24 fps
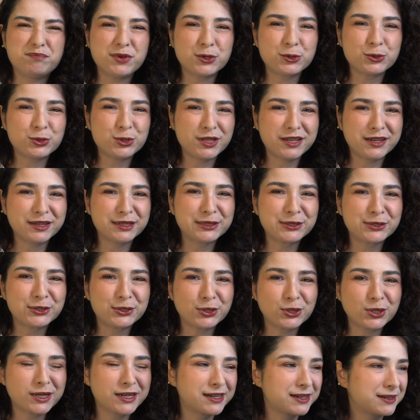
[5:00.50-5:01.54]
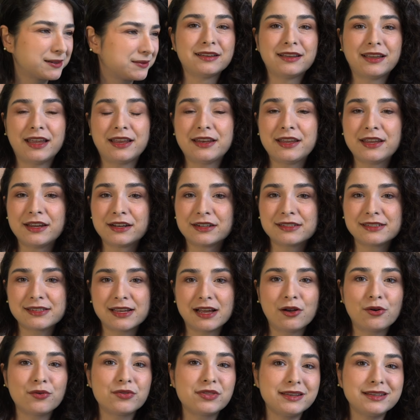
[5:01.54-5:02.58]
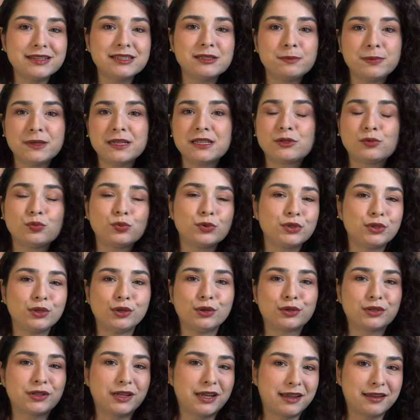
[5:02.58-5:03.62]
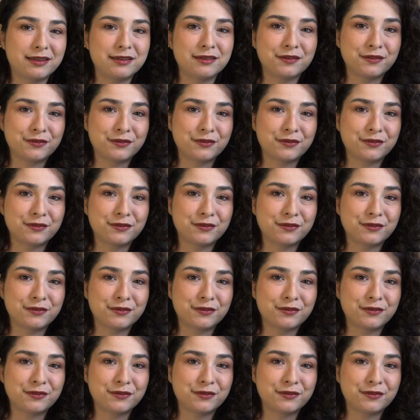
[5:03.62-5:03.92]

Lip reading: built-in look. And here's how this piece would look like in